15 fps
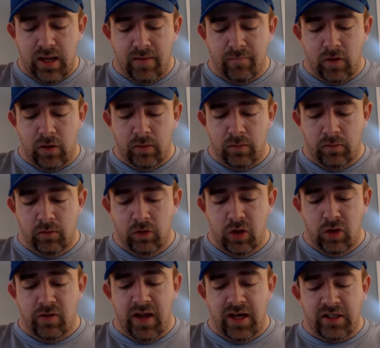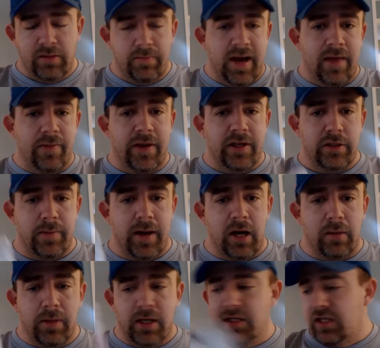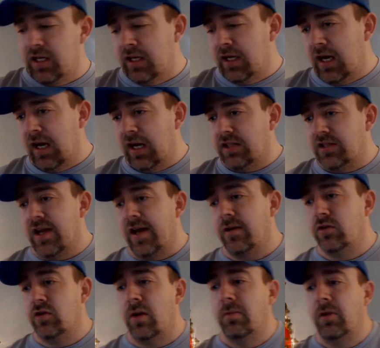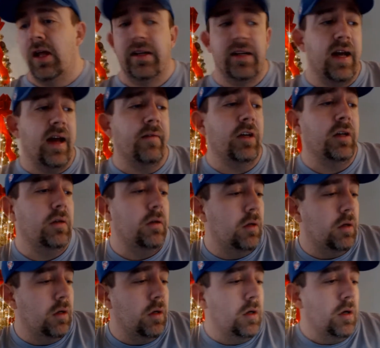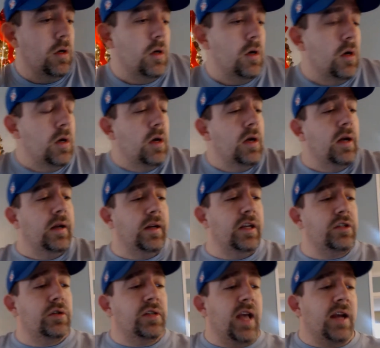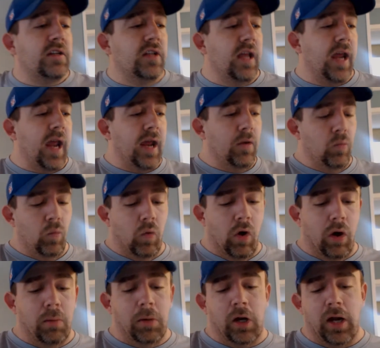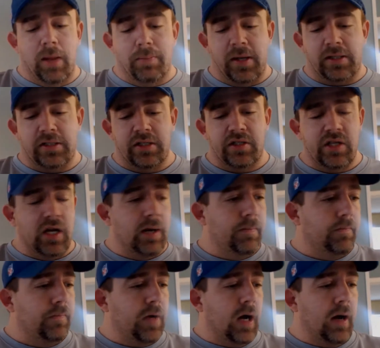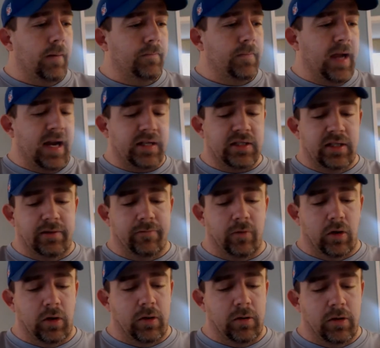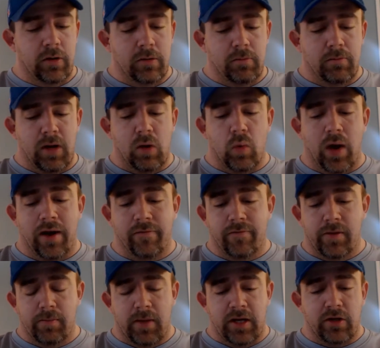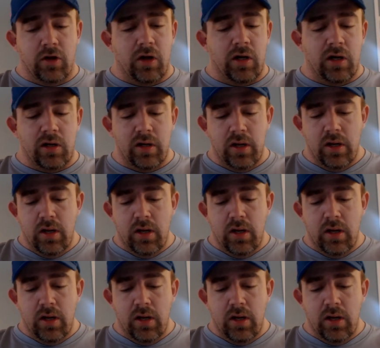I've heard good things and bad things about it, but it's an NIS title, so I'm glad to have it. This was actually a Walmart. I picked this up actually for my wife and my daughter.